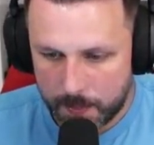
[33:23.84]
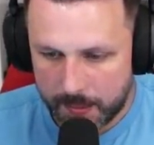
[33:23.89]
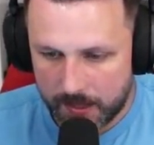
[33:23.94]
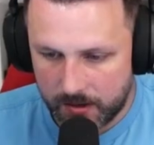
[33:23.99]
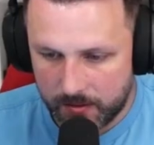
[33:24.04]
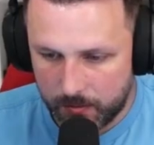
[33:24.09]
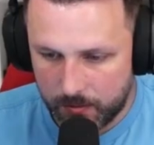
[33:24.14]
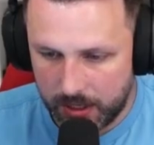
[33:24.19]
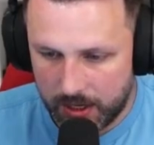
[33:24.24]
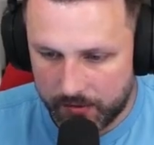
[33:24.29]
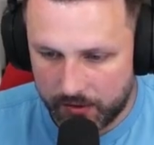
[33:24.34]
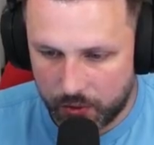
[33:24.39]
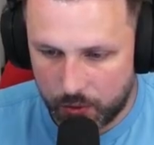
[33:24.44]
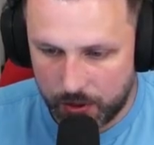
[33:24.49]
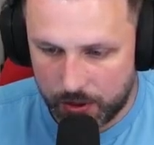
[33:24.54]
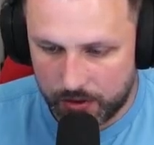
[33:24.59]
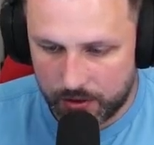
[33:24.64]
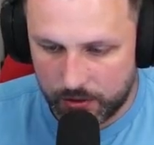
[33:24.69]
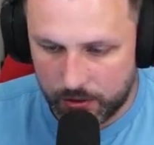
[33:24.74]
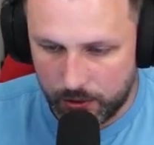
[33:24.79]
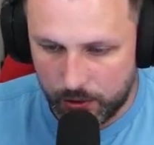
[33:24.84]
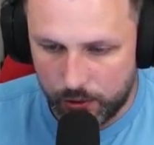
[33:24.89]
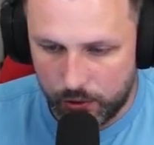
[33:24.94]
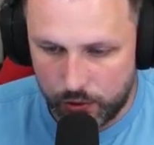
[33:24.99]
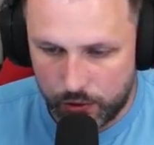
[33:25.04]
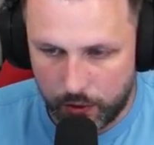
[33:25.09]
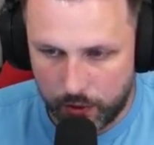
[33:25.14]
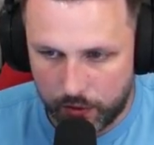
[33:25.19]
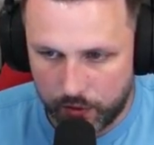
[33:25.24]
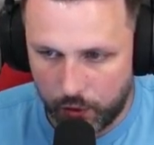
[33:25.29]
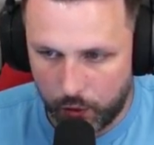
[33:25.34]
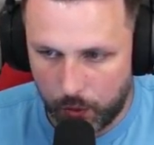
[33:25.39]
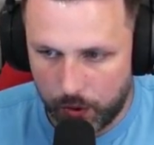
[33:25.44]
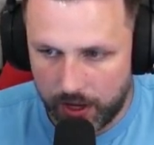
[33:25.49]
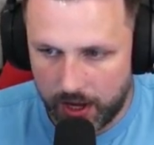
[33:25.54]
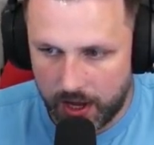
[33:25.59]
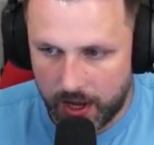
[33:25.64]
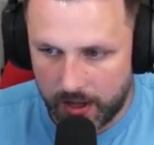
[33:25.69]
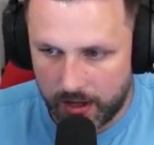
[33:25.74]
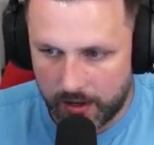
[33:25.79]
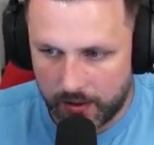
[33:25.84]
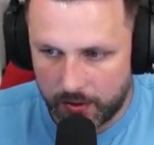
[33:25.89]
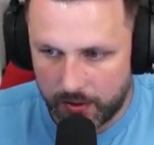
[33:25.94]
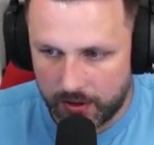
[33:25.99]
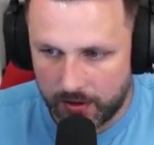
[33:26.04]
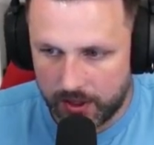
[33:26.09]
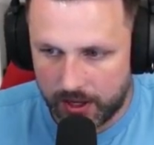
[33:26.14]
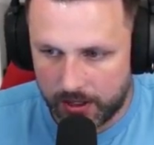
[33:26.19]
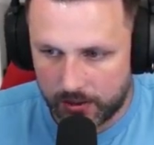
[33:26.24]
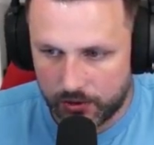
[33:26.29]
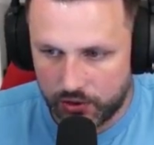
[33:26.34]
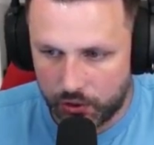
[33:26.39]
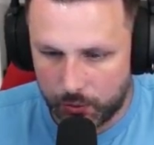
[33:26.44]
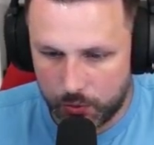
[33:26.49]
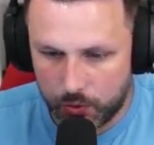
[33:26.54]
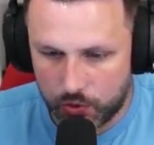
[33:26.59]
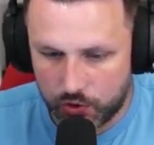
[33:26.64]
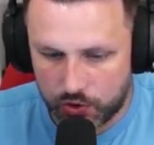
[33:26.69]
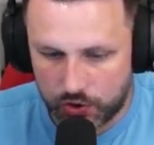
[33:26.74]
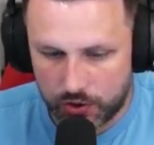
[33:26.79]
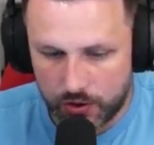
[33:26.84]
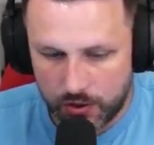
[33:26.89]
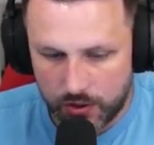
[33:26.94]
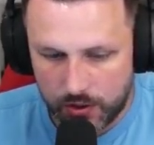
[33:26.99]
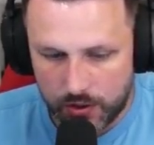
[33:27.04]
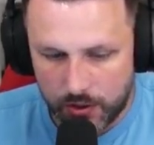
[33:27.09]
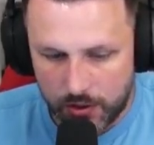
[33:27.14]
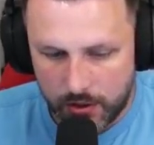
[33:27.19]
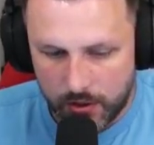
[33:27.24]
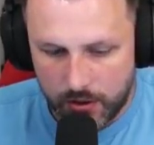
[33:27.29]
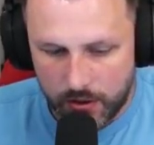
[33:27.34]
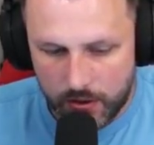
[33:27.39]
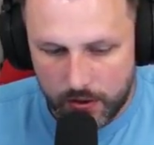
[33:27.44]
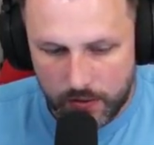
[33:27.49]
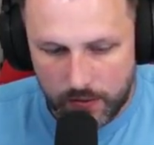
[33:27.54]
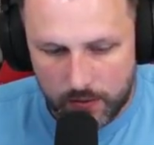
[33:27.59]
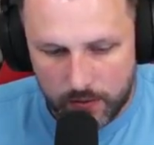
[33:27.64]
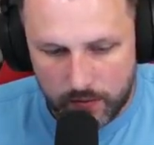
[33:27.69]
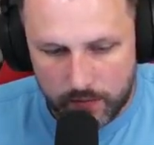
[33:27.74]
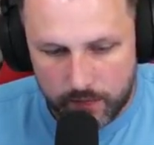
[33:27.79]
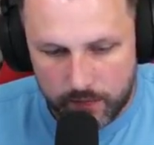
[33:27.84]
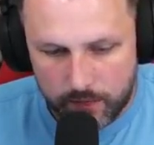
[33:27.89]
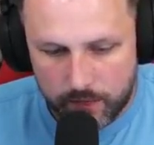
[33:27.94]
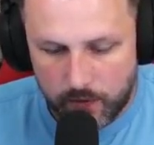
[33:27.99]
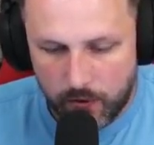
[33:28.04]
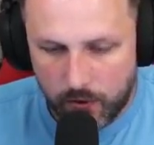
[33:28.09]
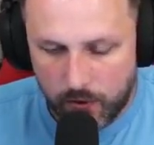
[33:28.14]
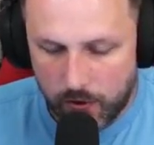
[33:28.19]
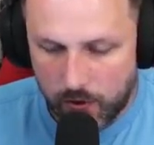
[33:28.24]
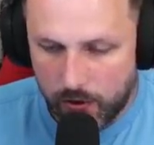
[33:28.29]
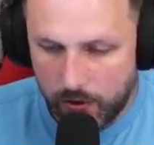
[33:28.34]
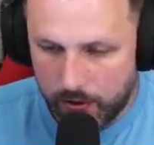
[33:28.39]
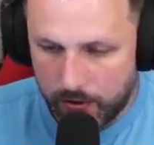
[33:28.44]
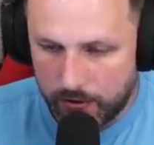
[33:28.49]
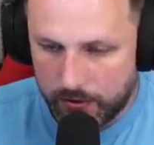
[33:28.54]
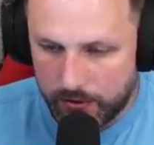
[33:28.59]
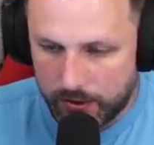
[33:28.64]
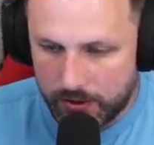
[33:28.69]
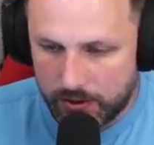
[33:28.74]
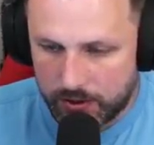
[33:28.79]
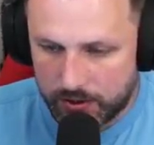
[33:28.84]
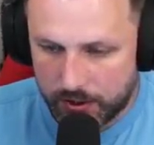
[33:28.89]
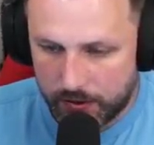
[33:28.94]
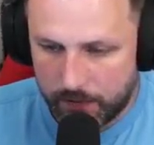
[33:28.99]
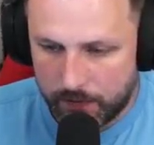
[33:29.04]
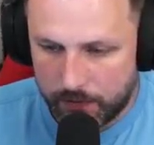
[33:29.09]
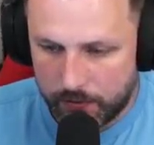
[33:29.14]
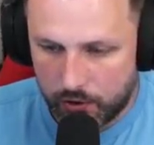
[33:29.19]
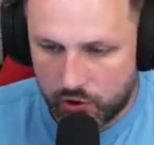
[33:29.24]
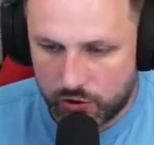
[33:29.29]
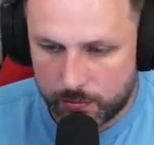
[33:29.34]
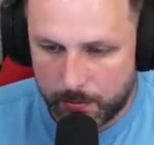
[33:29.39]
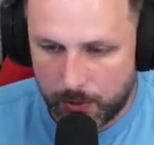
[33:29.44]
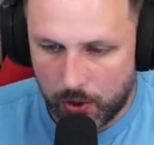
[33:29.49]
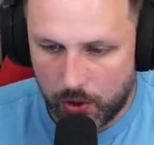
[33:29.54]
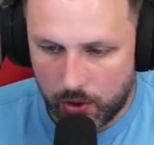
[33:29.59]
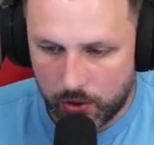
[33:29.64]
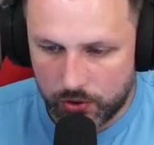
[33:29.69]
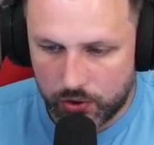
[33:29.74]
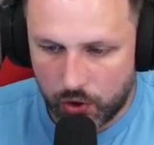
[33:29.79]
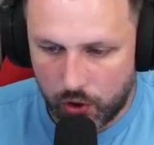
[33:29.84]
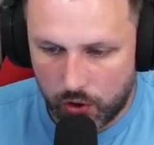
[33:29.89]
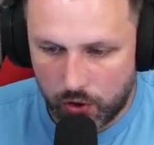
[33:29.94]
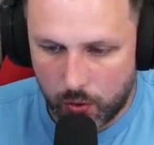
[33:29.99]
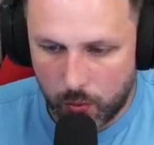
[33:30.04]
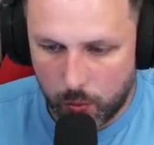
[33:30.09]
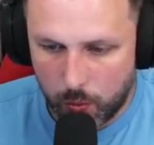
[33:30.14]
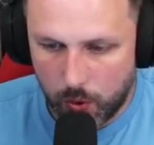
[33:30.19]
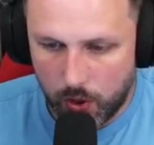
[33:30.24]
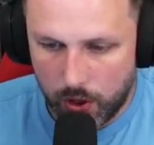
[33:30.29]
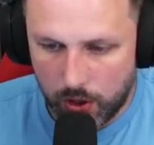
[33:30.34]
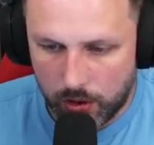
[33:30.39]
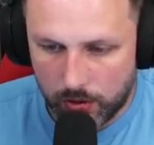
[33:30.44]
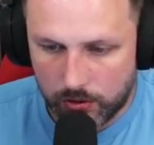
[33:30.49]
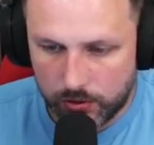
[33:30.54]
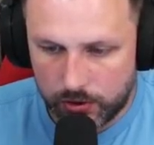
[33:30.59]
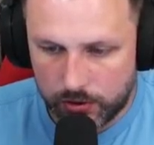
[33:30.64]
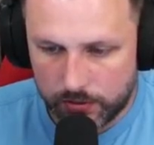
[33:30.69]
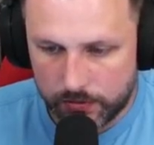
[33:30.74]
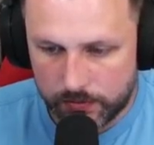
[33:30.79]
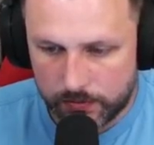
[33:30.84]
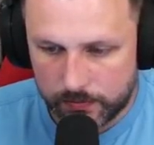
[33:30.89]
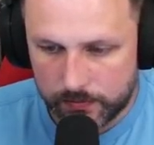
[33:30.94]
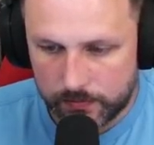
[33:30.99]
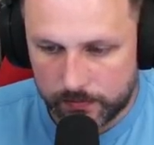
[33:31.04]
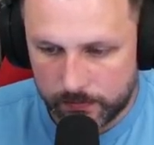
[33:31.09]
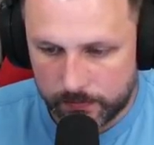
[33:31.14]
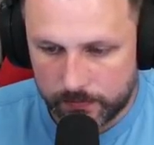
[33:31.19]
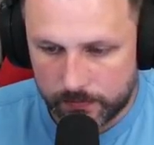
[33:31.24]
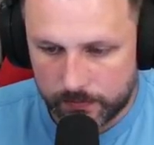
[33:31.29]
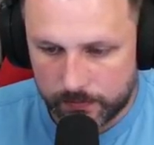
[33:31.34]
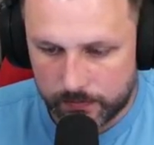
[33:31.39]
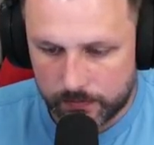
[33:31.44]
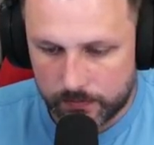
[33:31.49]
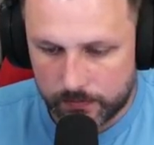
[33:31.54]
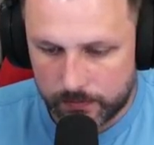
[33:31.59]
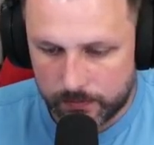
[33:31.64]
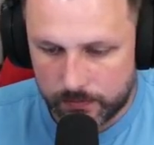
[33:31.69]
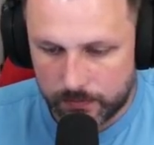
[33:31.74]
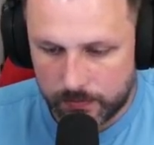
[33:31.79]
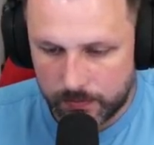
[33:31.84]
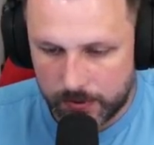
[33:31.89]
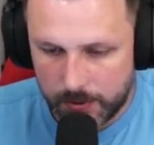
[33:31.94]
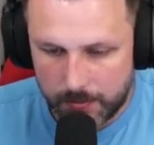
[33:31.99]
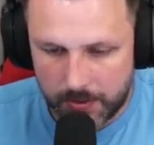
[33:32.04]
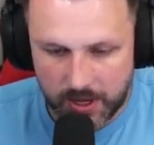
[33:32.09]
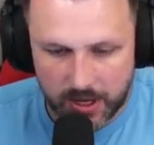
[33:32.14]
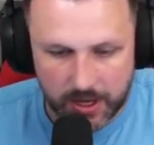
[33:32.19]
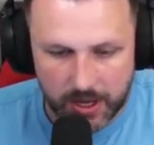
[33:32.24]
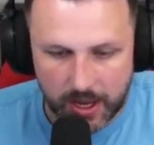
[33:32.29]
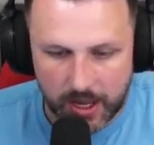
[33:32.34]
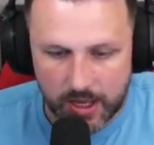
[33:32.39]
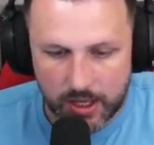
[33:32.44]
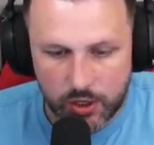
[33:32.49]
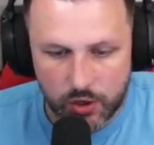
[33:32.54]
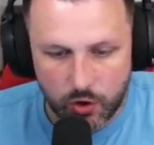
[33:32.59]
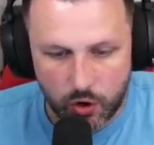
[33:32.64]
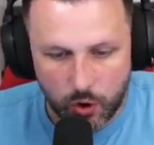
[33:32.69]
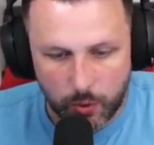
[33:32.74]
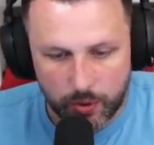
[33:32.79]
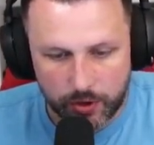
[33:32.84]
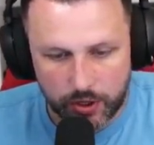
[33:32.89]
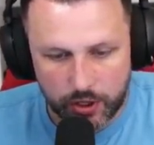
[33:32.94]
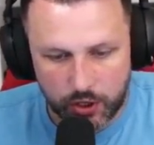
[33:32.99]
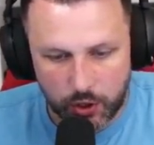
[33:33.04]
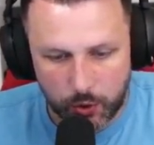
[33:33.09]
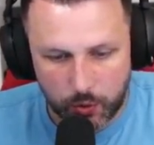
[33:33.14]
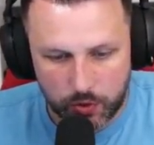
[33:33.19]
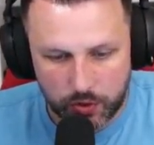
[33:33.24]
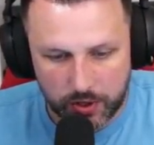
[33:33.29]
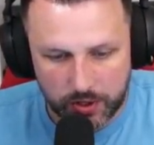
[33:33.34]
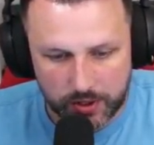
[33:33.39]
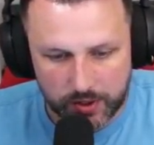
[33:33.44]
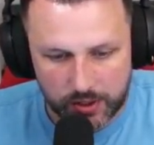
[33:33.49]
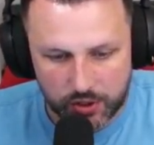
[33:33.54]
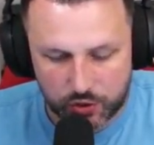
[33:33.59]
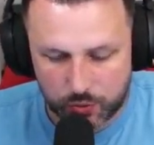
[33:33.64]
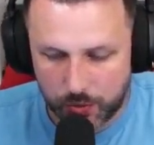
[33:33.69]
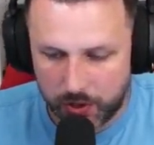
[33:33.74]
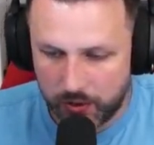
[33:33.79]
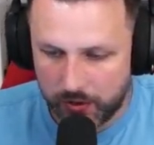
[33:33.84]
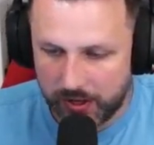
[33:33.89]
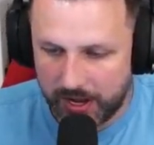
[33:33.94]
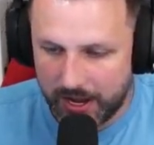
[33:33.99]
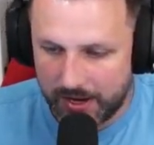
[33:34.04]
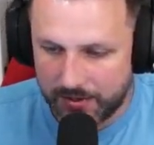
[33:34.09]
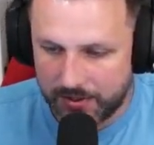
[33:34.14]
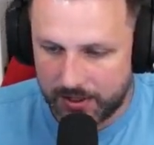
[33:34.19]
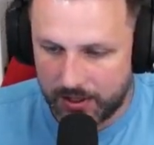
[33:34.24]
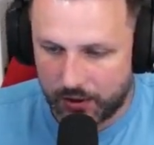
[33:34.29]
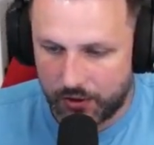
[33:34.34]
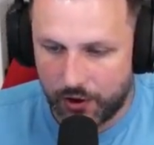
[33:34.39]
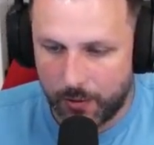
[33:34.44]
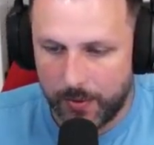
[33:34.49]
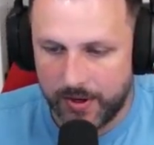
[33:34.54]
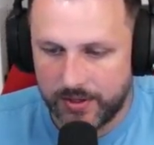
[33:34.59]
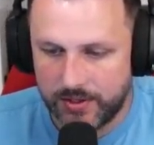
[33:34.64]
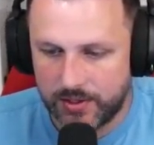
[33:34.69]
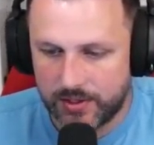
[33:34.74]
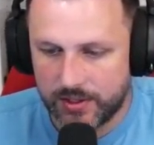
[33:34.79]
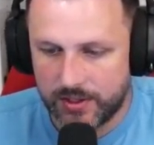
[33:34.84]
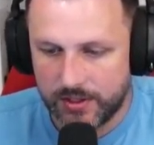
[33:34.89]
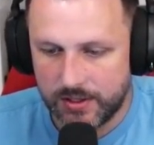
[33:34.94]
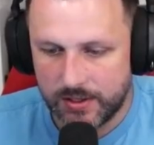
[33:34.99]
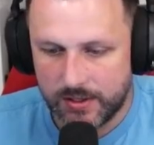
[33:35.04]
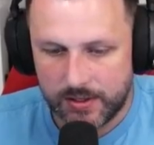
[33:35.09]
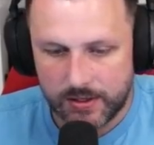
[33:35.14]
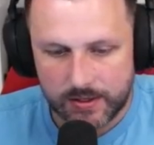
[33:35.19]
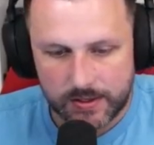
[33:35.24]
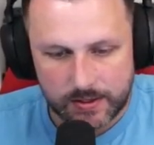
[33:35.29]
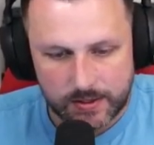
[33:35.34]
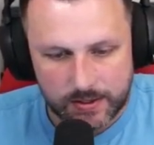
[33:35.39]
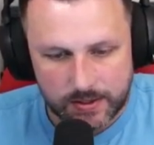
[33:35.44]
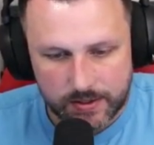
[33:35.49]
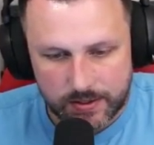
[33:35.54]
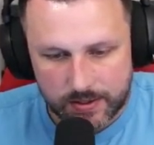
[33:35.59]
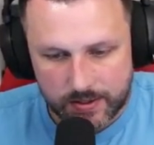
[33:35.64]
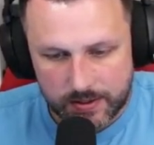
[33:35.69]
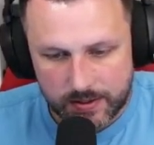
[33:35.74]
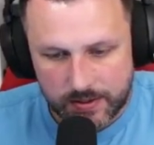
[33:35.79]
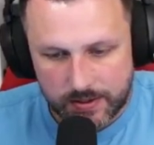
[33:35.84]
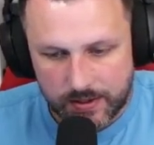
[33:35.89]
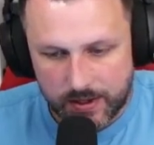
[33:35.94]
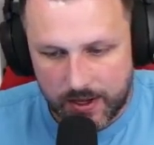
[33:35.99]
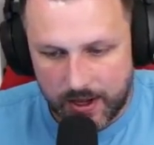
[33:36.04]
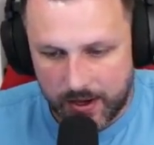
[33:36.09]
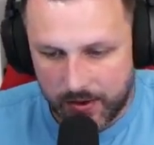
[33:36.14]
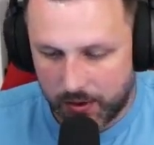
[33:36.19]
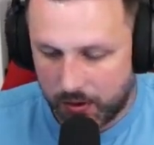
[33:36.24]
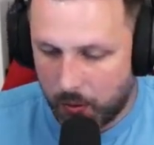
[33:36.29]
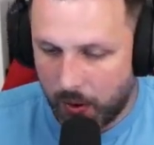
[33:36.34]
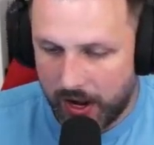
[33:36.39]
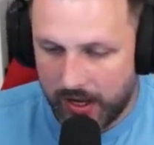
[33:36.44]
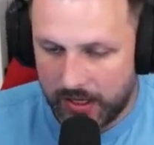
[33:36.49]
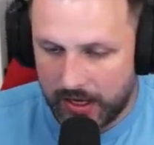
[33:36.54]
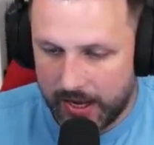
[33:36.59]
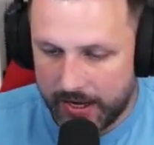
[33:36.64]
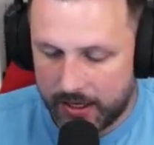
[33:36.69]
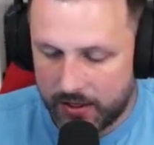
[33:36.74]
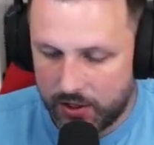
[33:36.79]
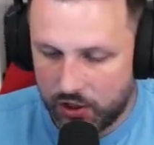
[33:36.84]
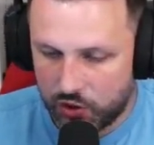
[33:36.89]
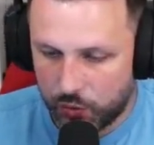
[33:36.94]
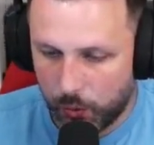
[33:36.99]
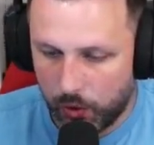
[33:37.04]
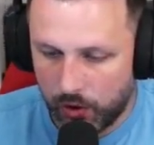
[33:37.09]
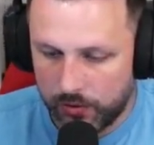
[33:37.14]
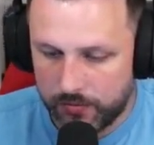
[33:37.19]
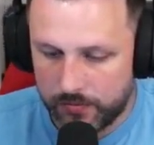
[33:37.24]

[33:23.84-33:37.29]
I'll have a quick look through here, and I think that'll do us for this Frostpaw Dock world. Let me know what you think of this world, guys, in the comments. I quite like this one.